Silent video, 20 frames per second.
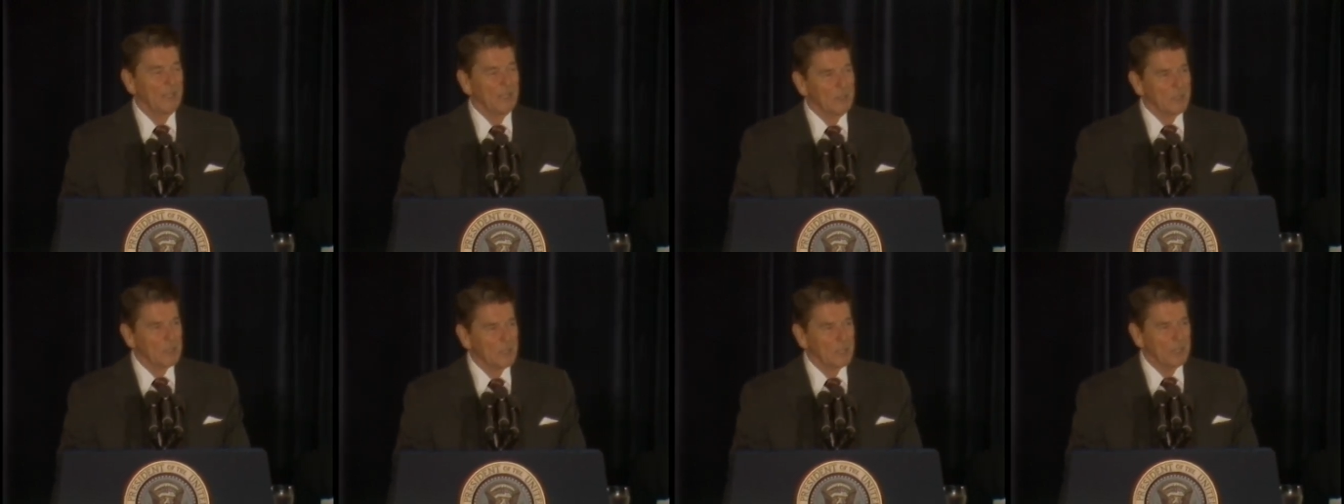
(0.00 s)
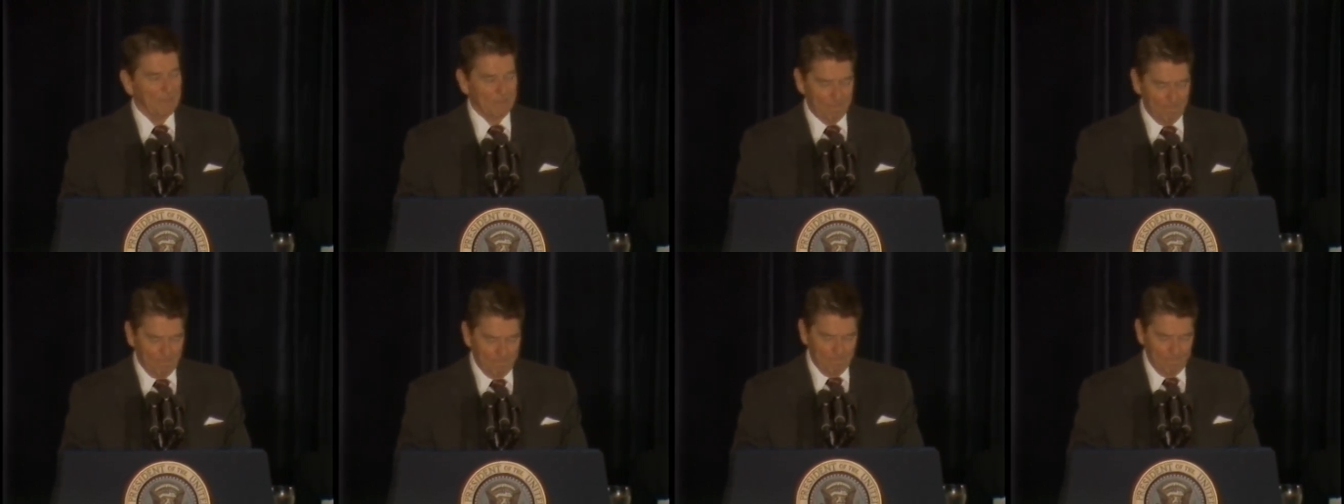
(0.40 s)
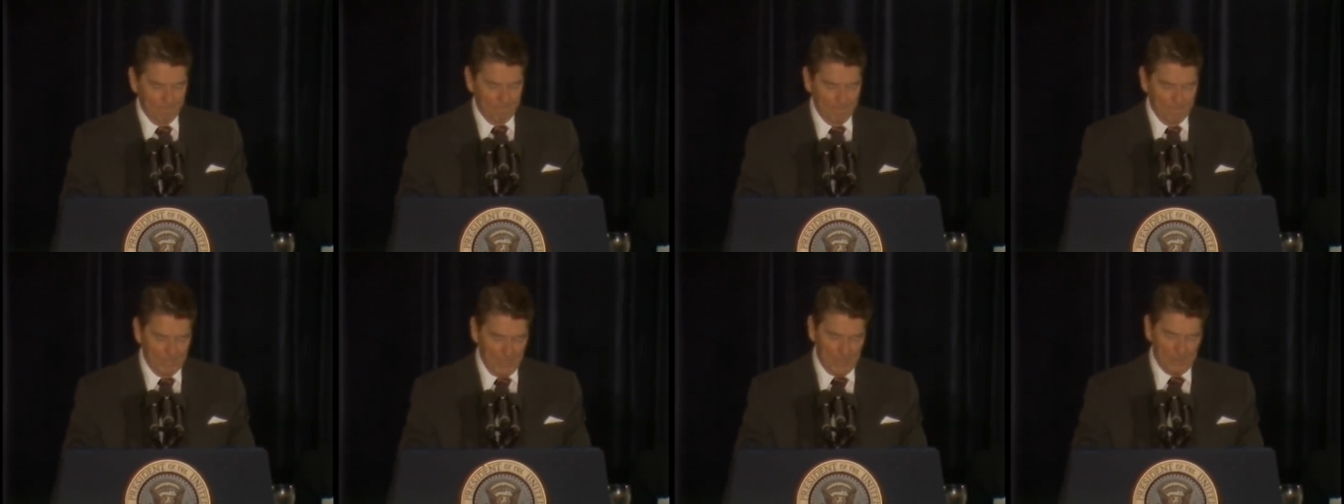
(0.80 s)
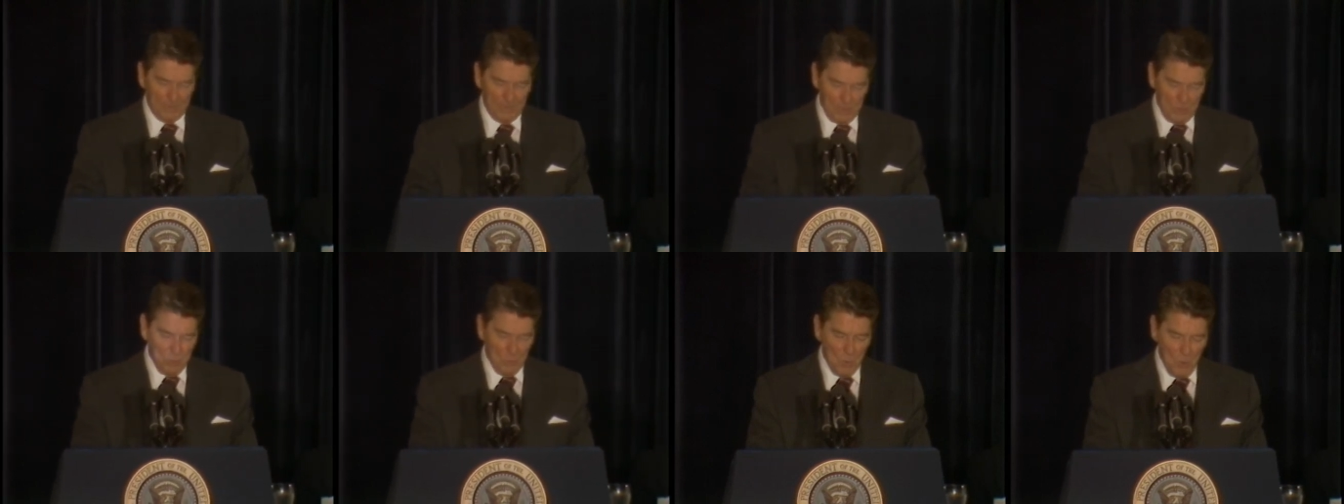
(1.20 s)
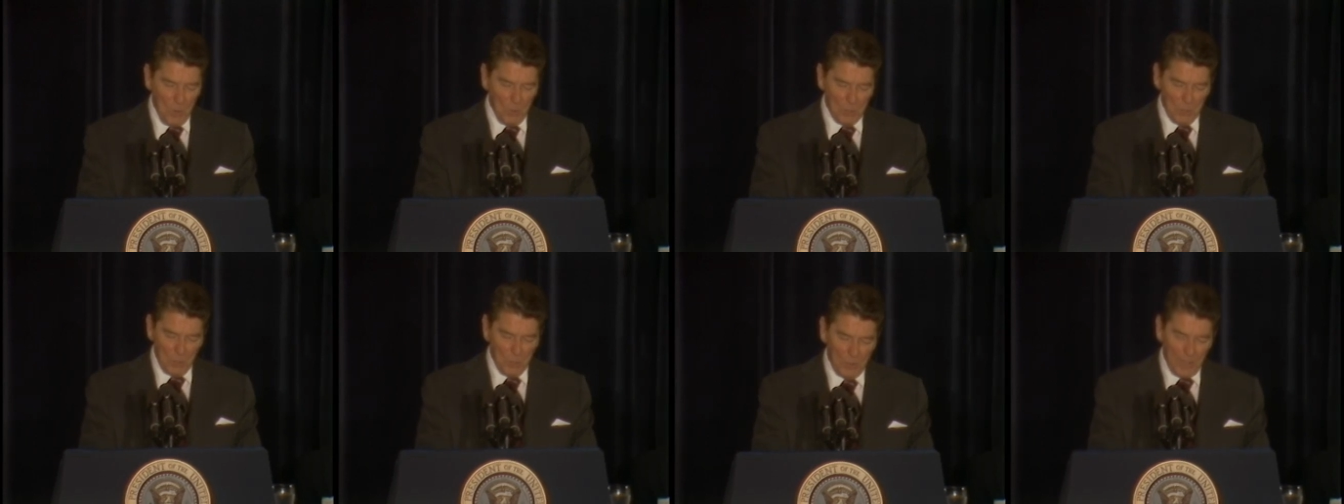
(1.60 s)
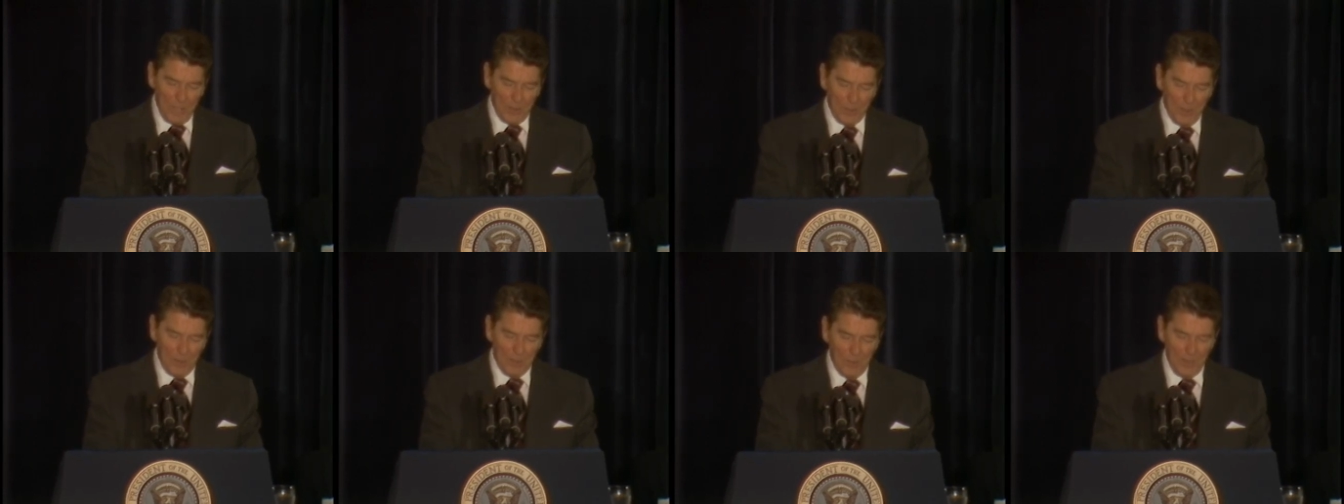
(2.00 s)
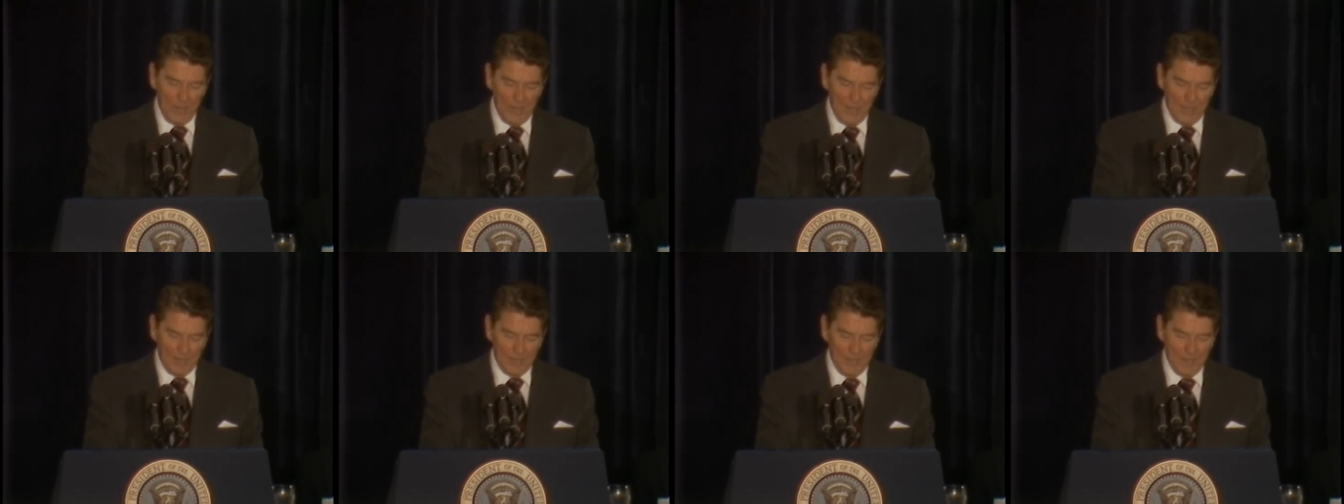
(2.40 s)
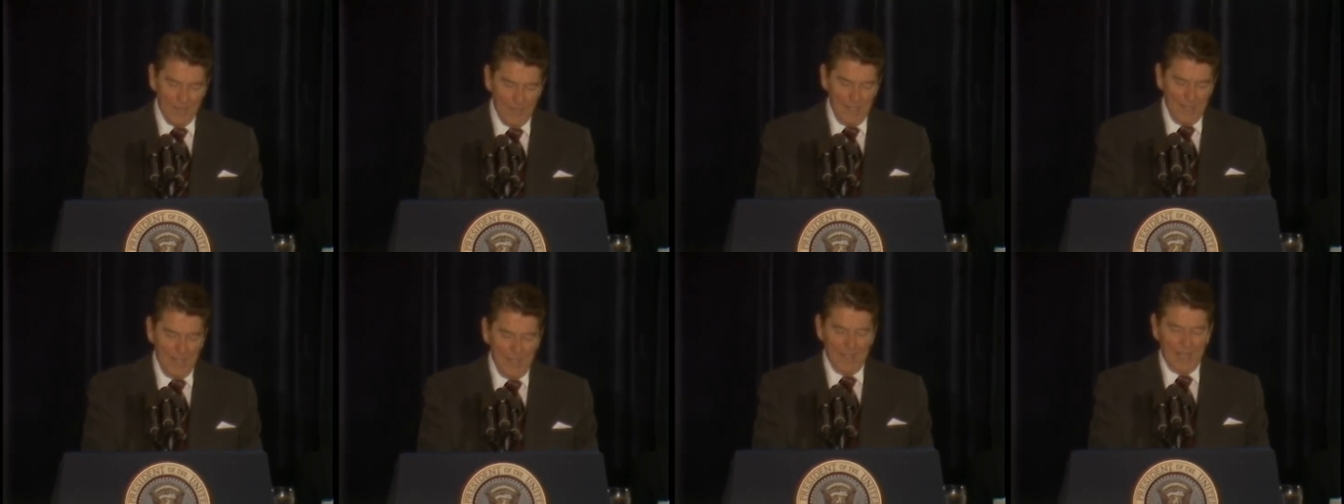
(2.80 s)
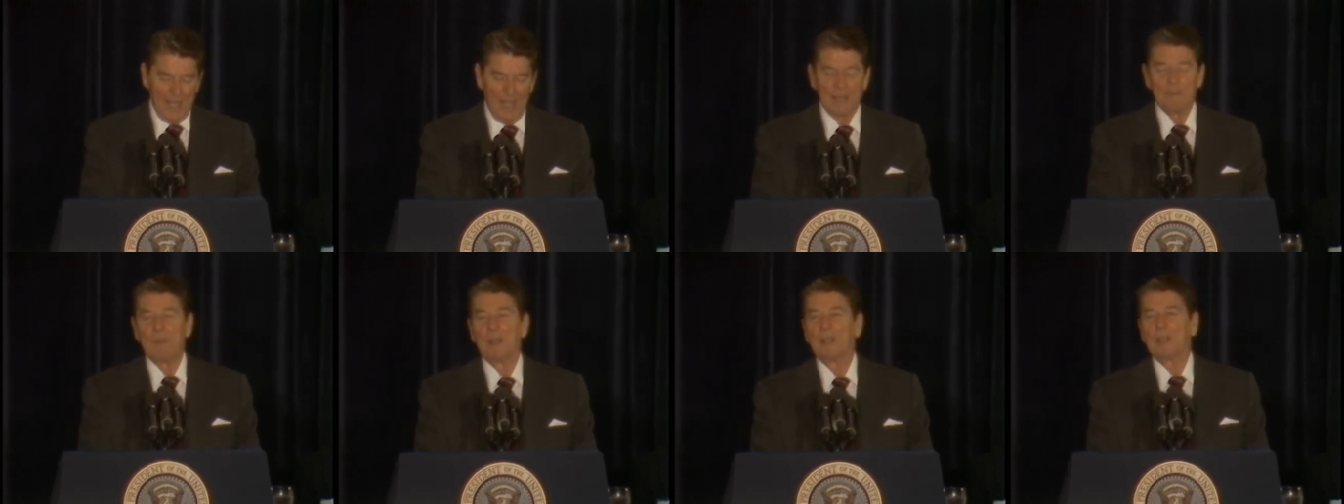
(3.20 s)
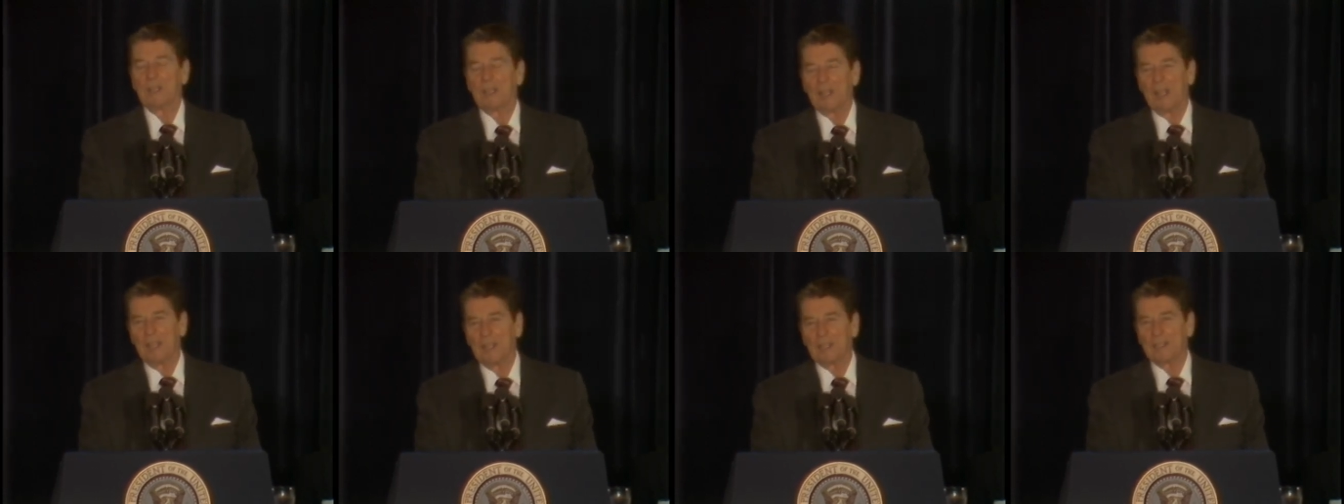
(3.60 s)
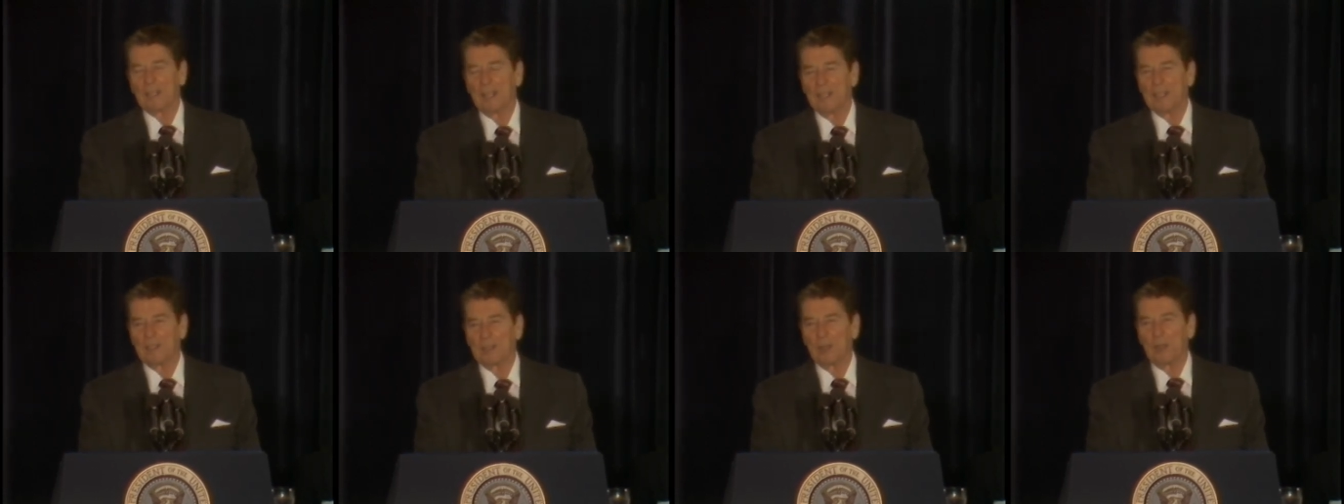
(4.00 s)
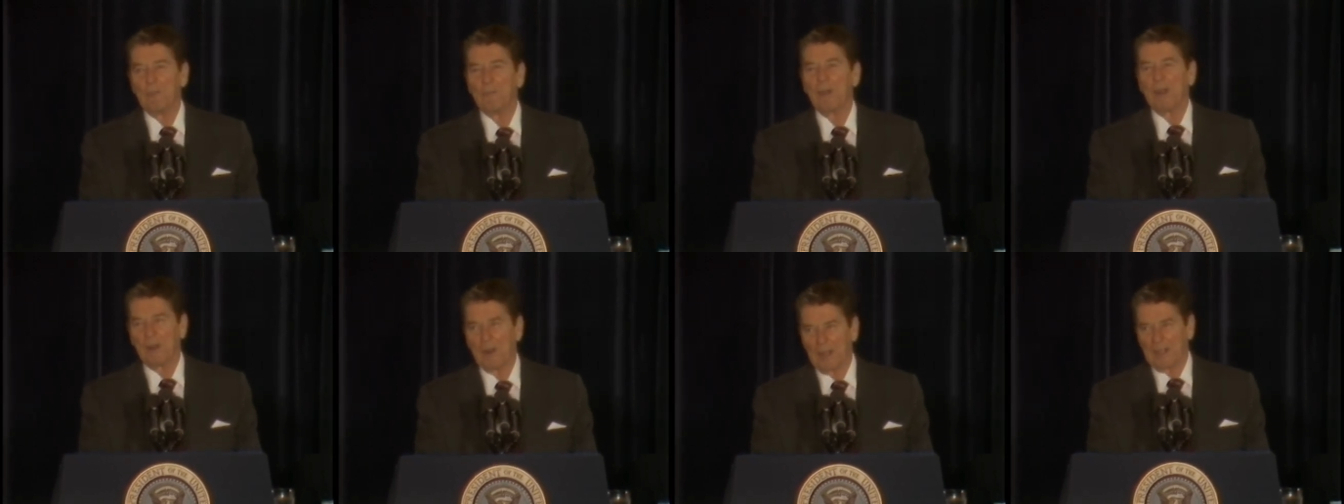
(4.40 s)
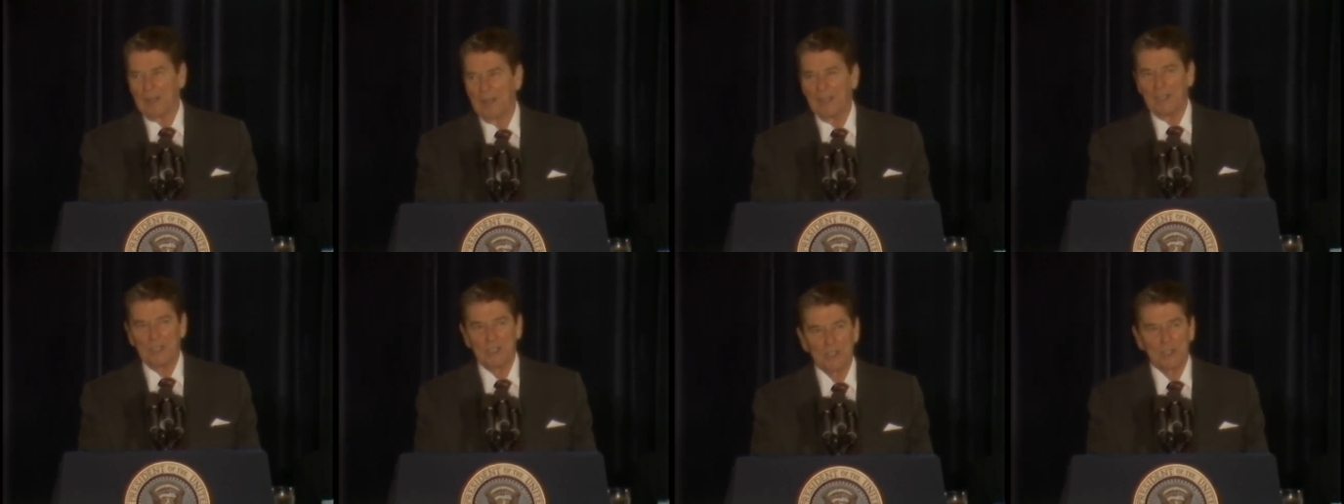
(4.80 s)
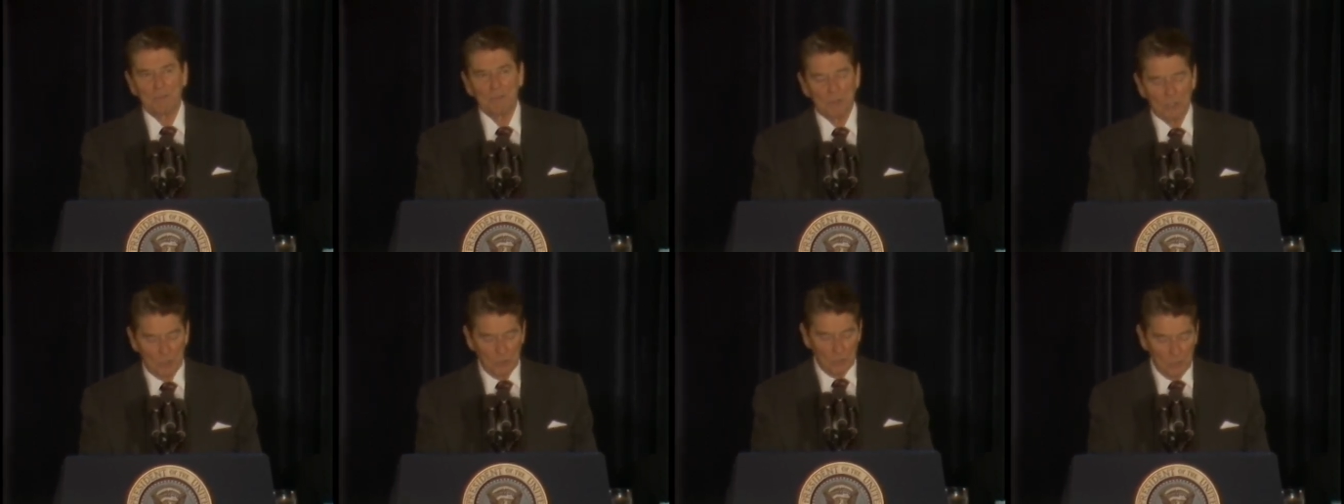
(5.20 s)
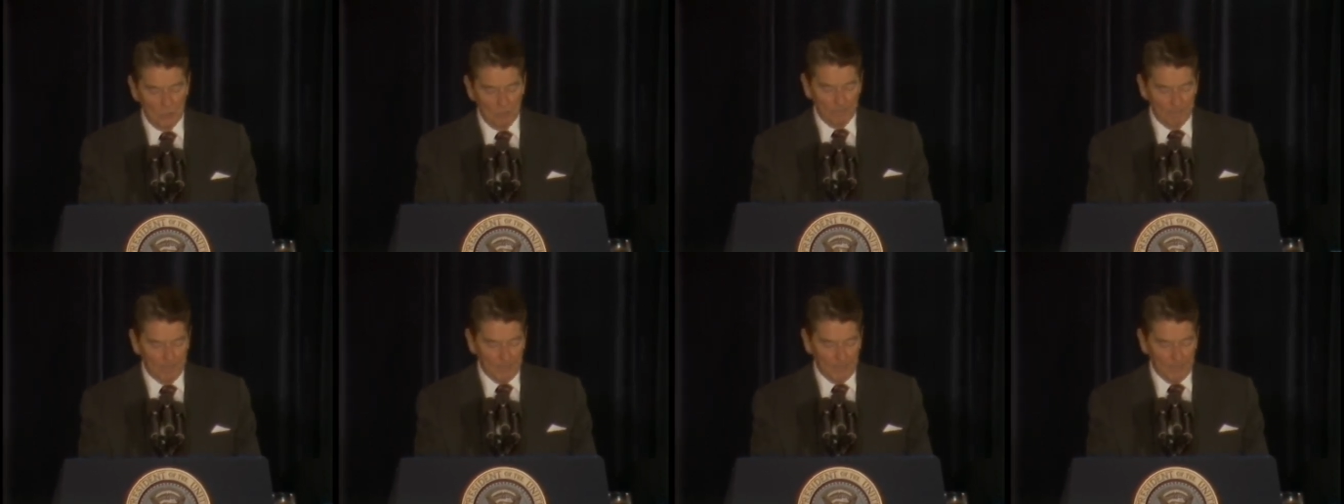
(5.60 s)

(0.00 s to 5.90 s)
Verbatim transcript: leadership, but you all know that already, and I'm here today to tell you that America needs him too,